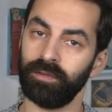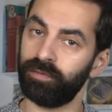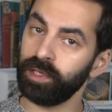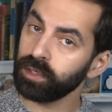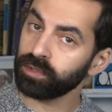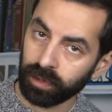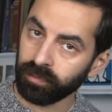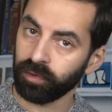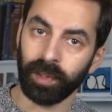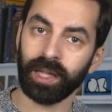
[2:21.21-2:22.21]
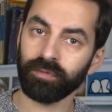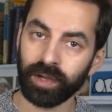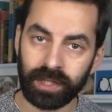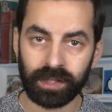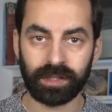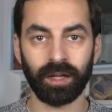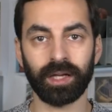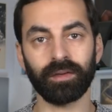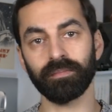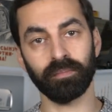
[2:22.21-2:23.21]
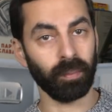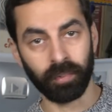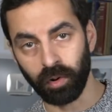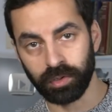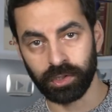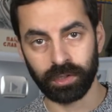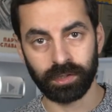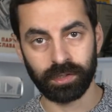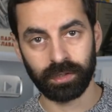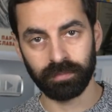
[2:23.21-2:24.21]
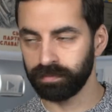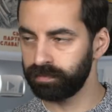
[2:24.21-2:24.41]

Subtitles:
videos from familiar faces like Bob Rogers,